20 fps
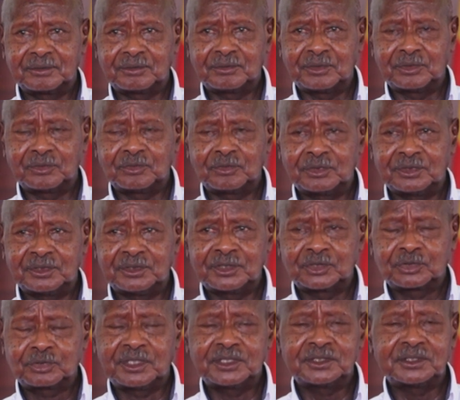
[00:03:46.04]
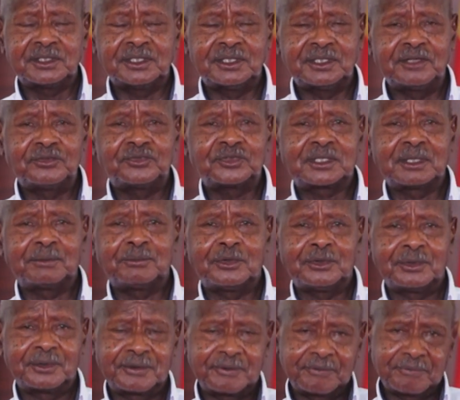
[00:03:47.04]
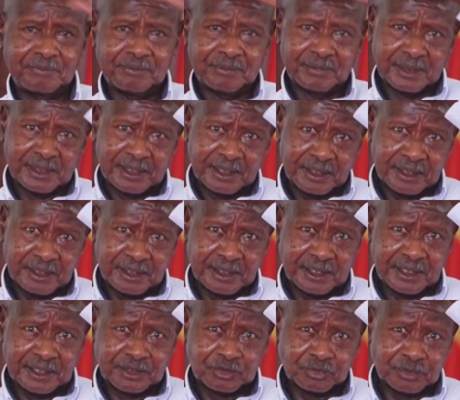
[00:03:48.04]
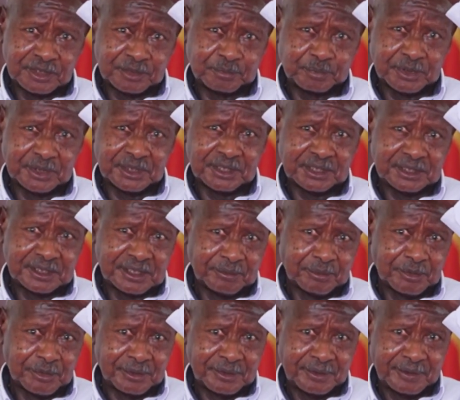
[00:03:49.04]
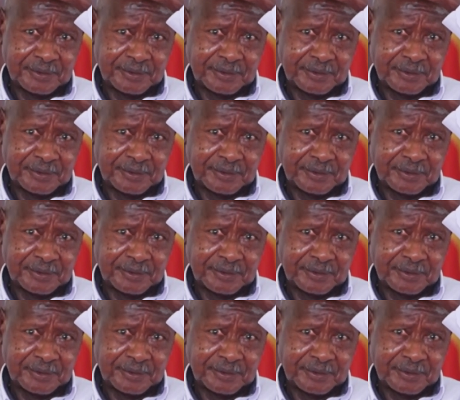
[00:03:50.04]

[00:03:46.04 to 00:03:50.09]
uh, uh this was inevitable and it was predictable.